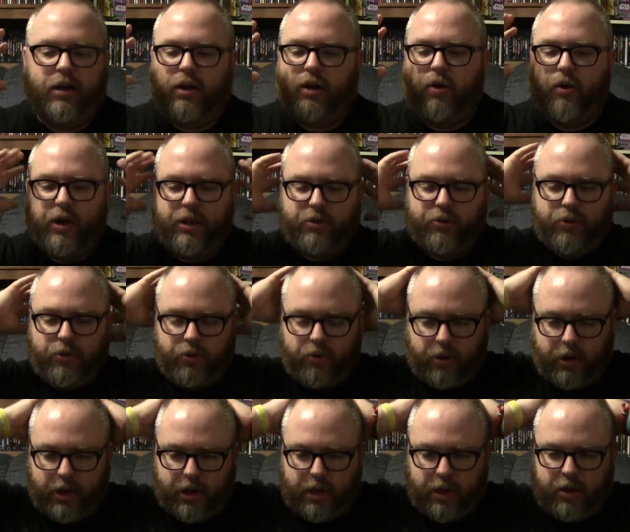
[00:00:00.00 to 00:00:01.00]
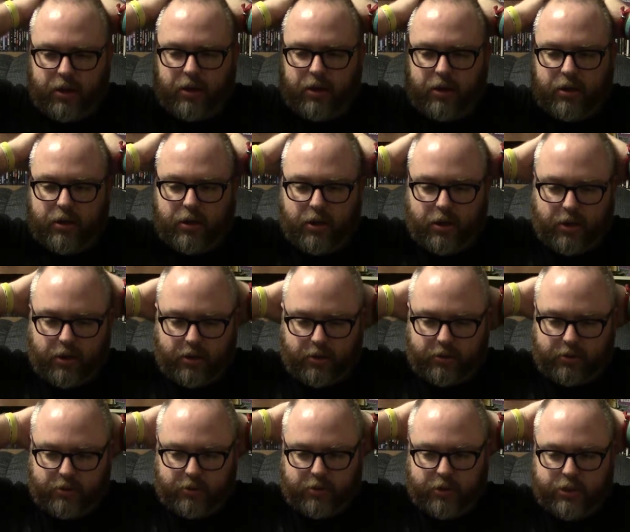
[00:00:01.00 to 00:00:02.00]
going through
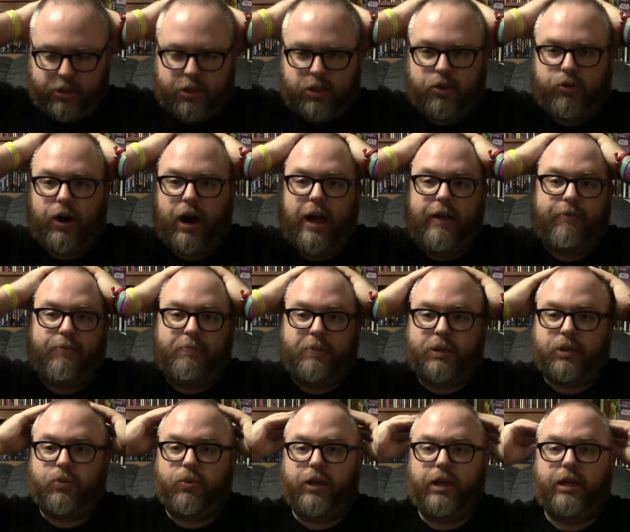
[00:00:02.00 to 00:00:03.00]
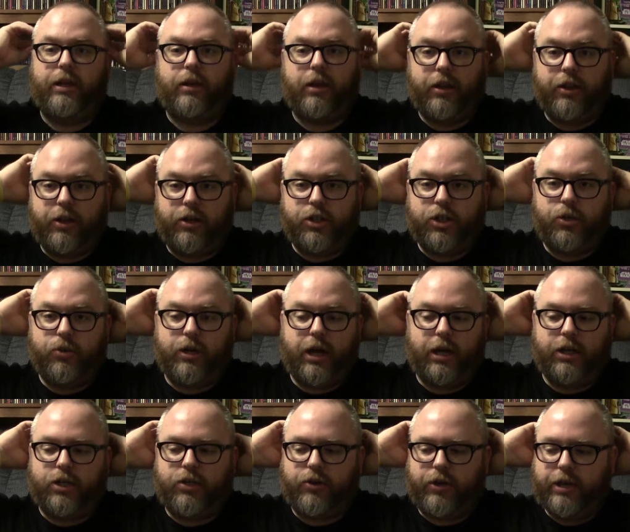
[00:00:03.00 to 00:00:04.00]
the strife between their two
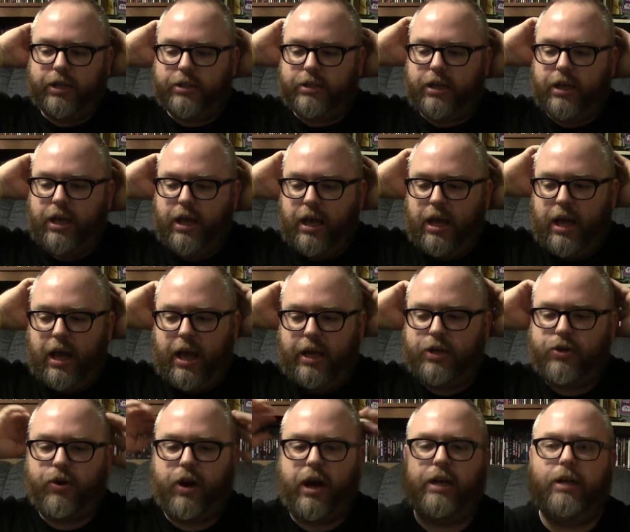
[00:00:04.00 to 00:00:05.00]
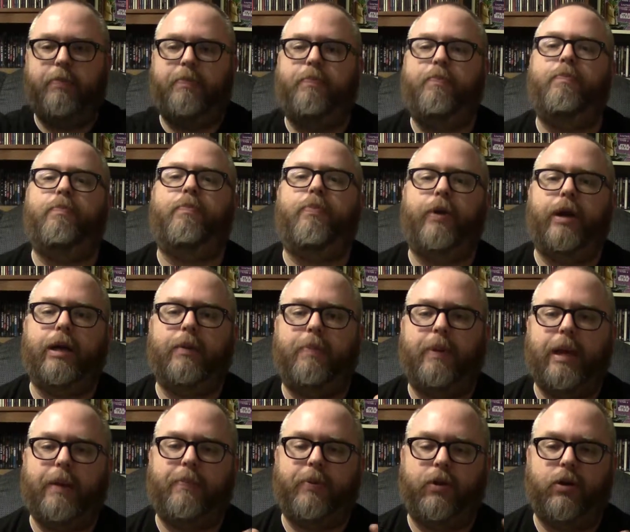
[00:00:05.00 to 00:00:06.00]
countries and trying to bring
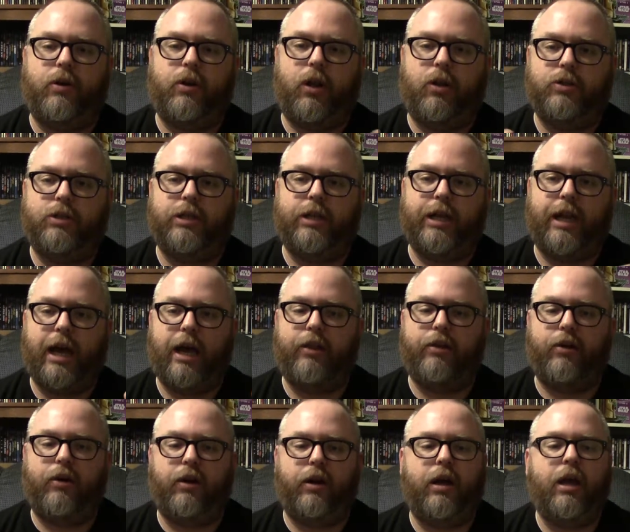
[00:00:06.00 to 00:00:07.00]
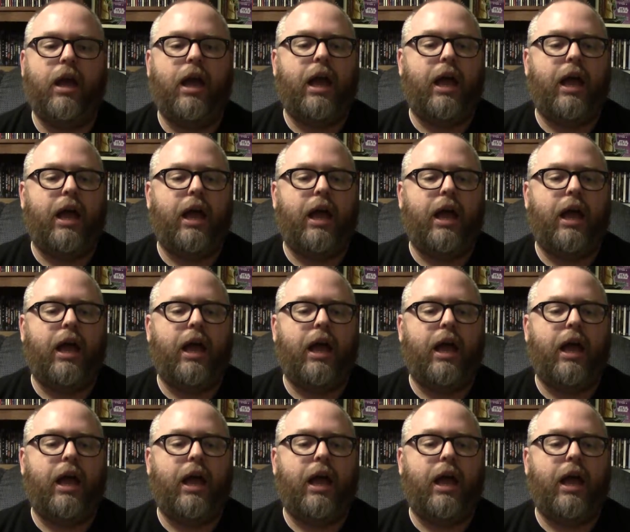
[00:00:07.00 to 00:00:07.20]
people closer together.